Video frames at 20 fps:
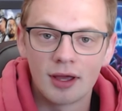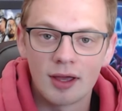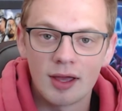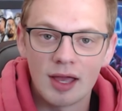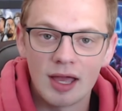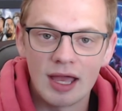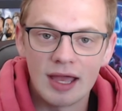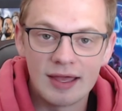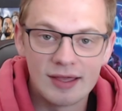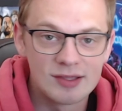
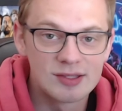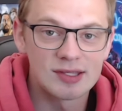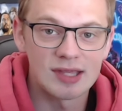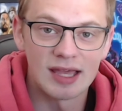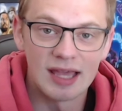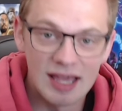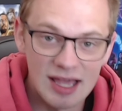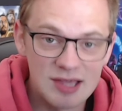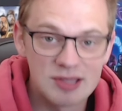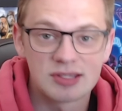is
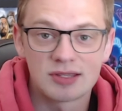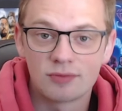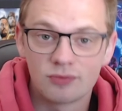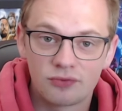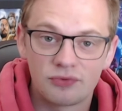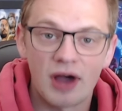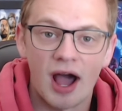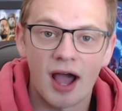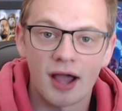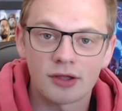it is in
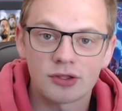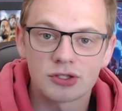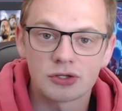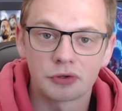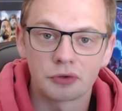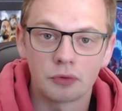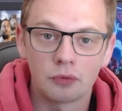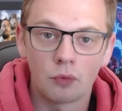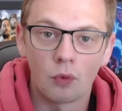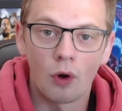fact
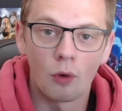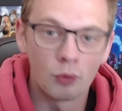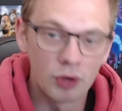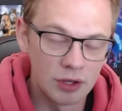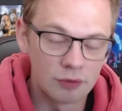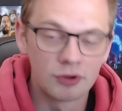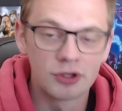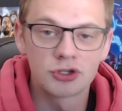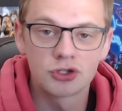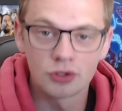what we
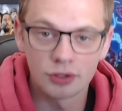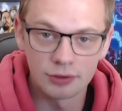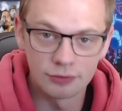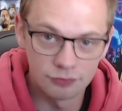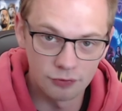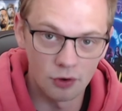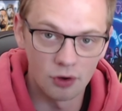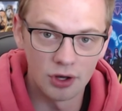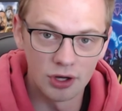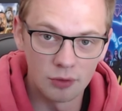originally
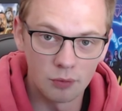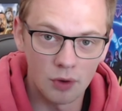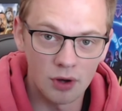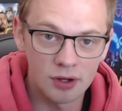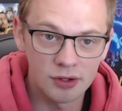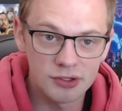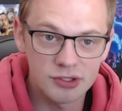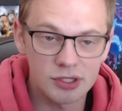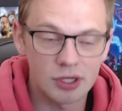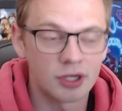thought it
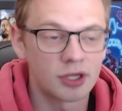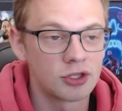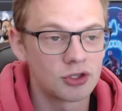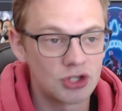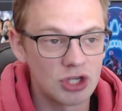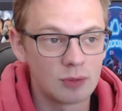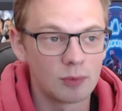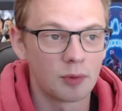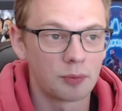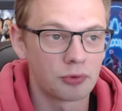was, a
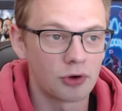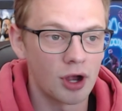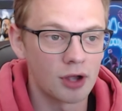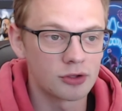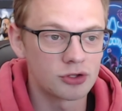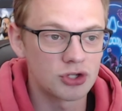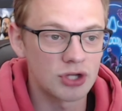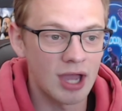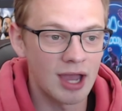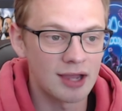Kojima
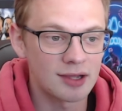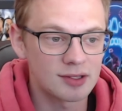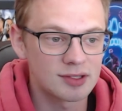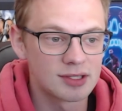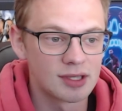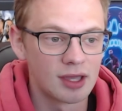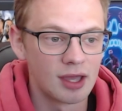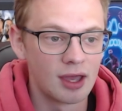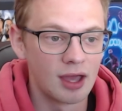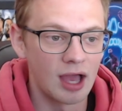project,
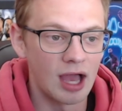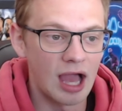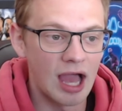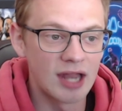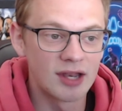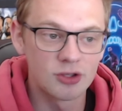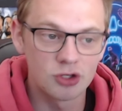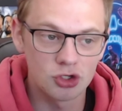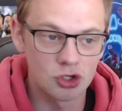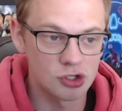and
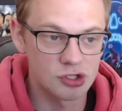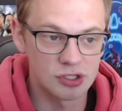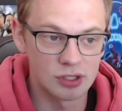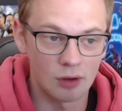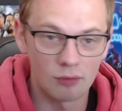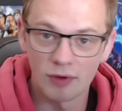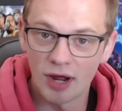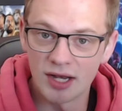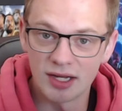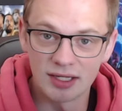it's just
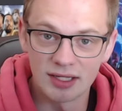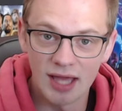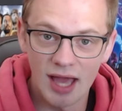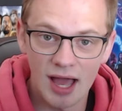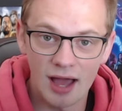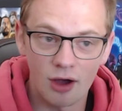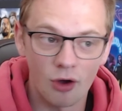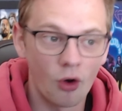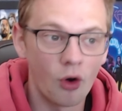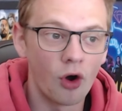not ready
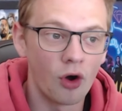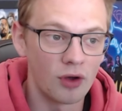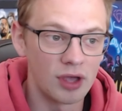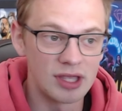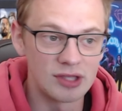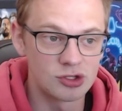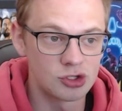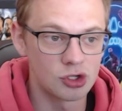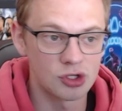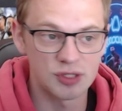yet, or
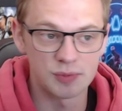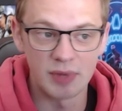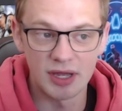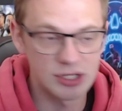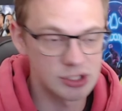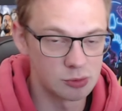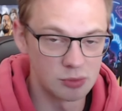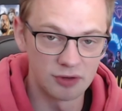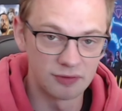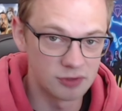he's just
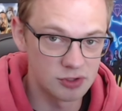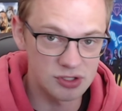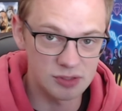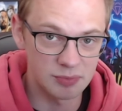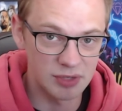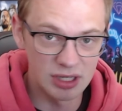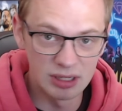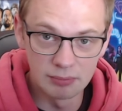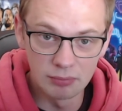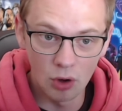messing with us a
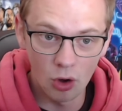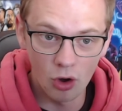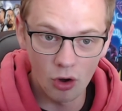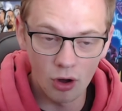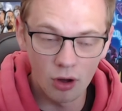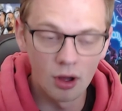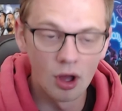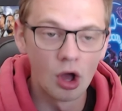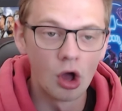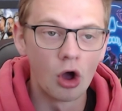bit
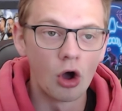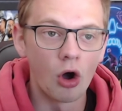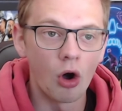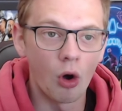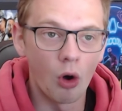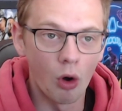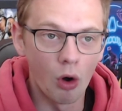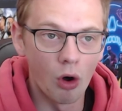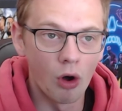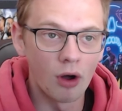more,
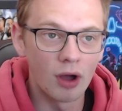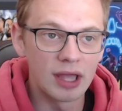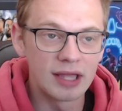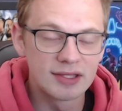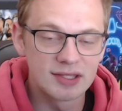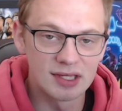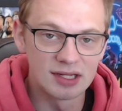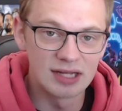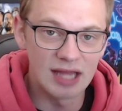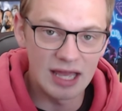or
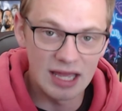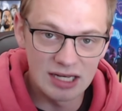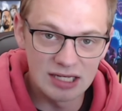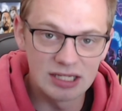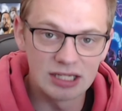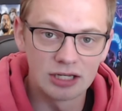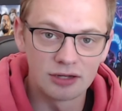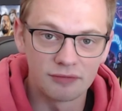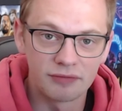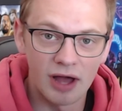it's an
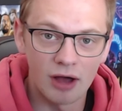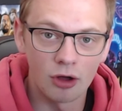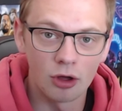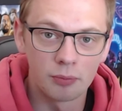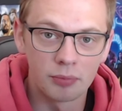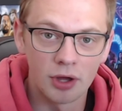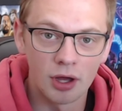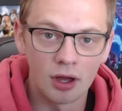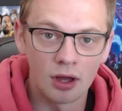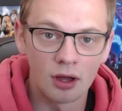indie
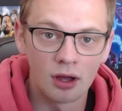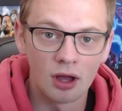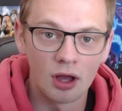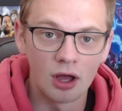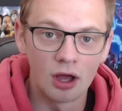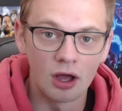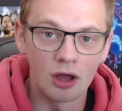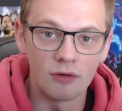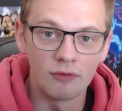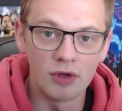developer
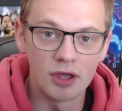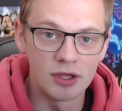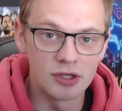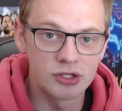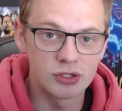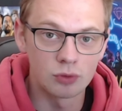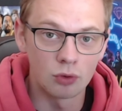that is